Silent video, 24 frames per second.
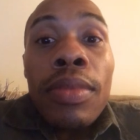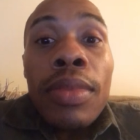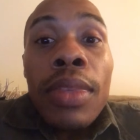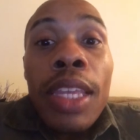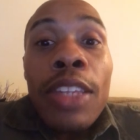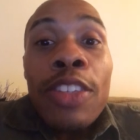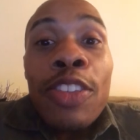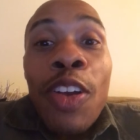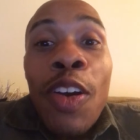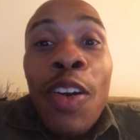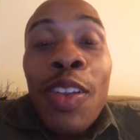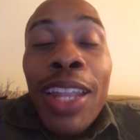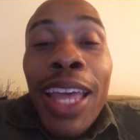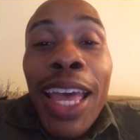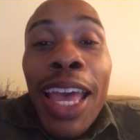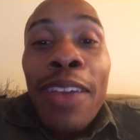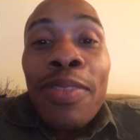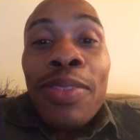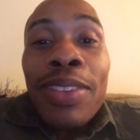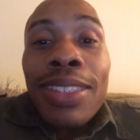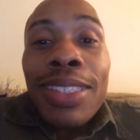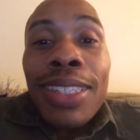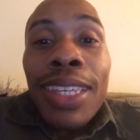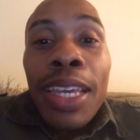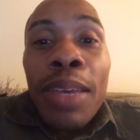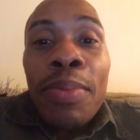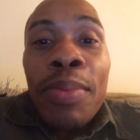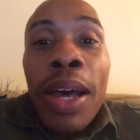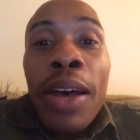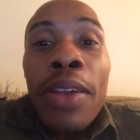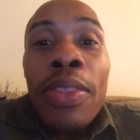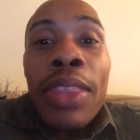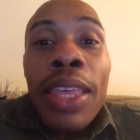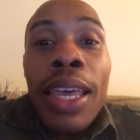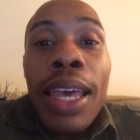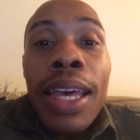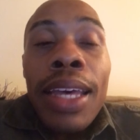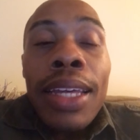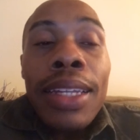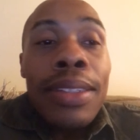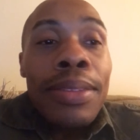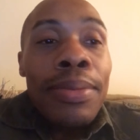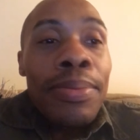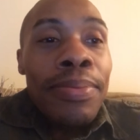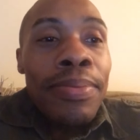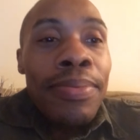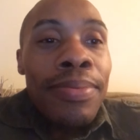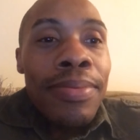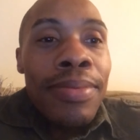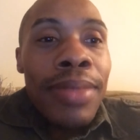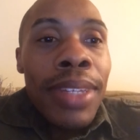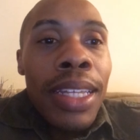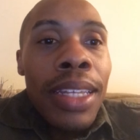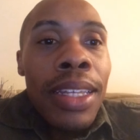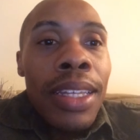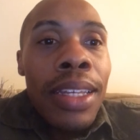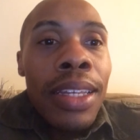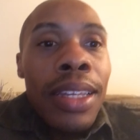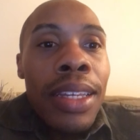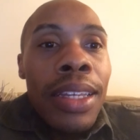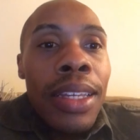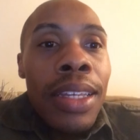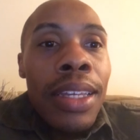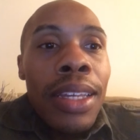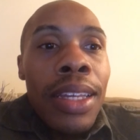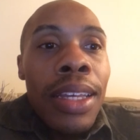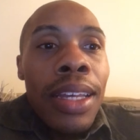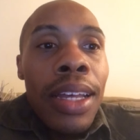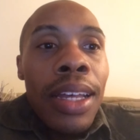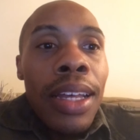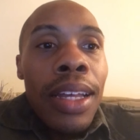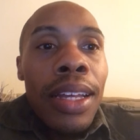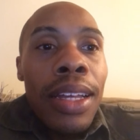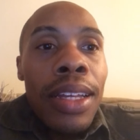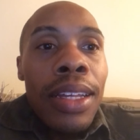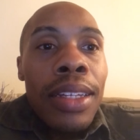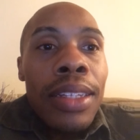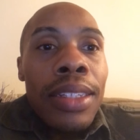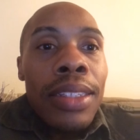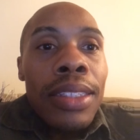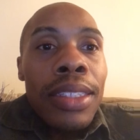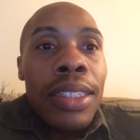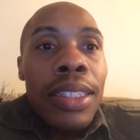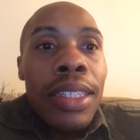That's all I have to say about that. Uh,